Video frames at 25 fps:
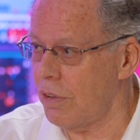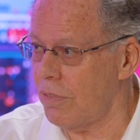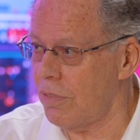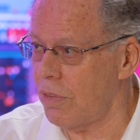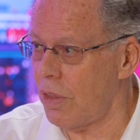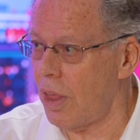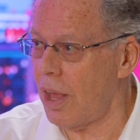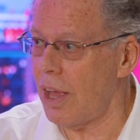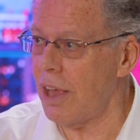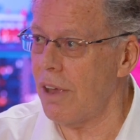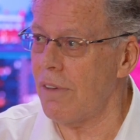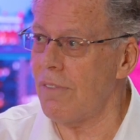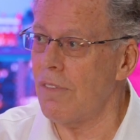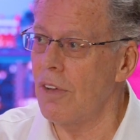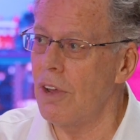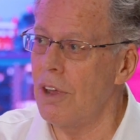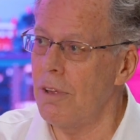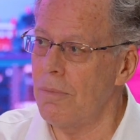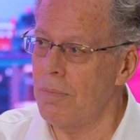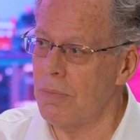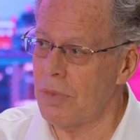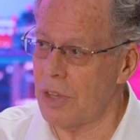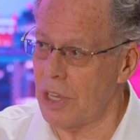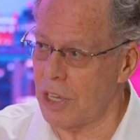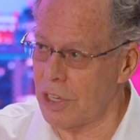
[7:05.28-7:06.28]
of life,
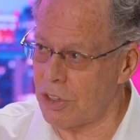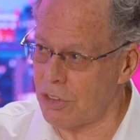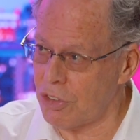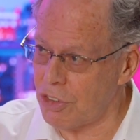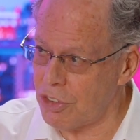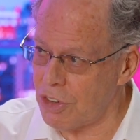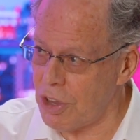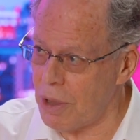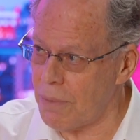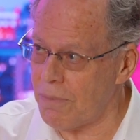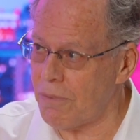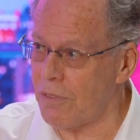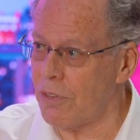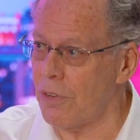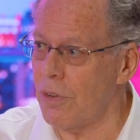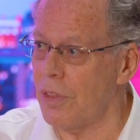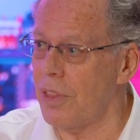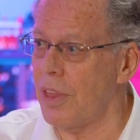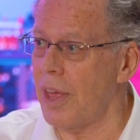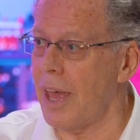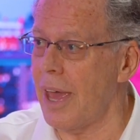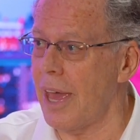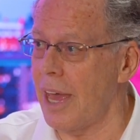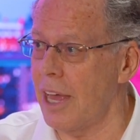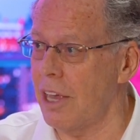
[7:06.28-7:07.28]
except for
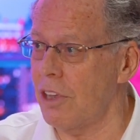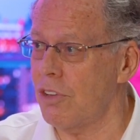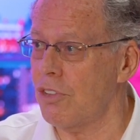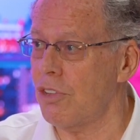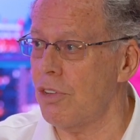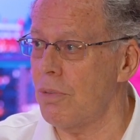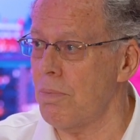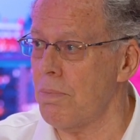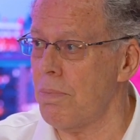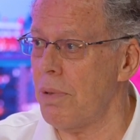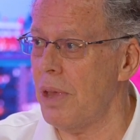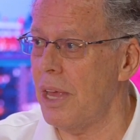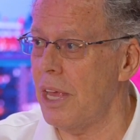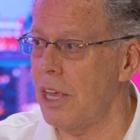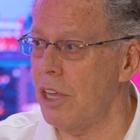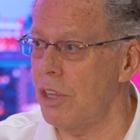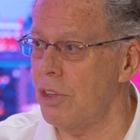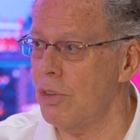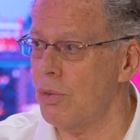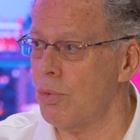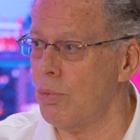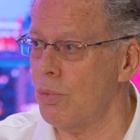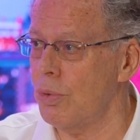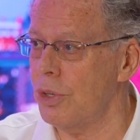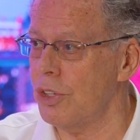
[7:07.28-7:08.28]
the aches and
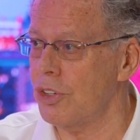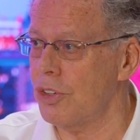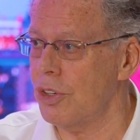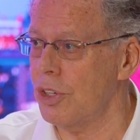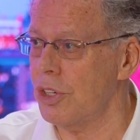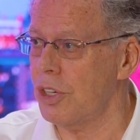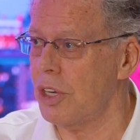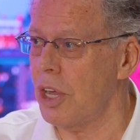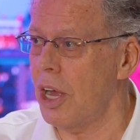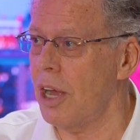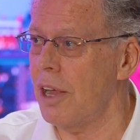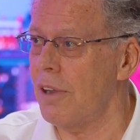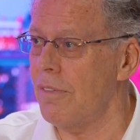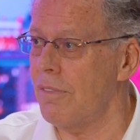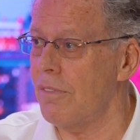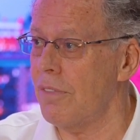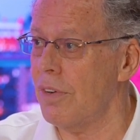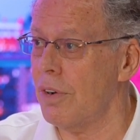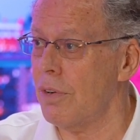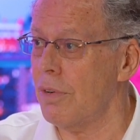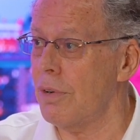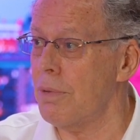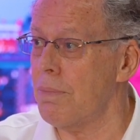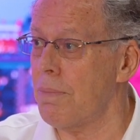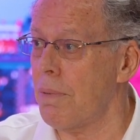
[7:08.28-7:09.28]
pains, which had gotten
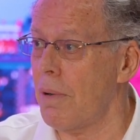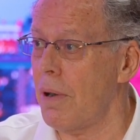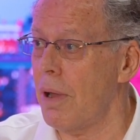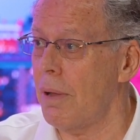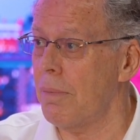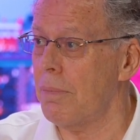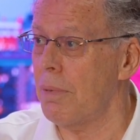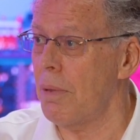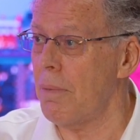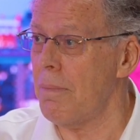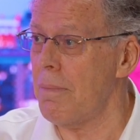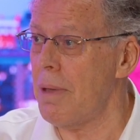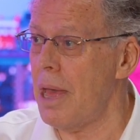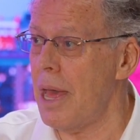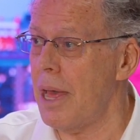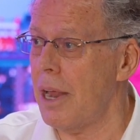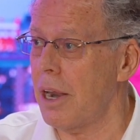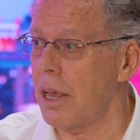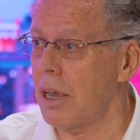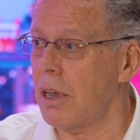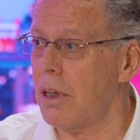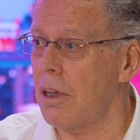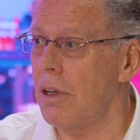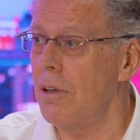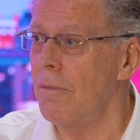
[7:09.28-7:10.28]
very
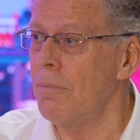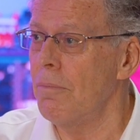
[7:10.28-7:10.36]
problematic,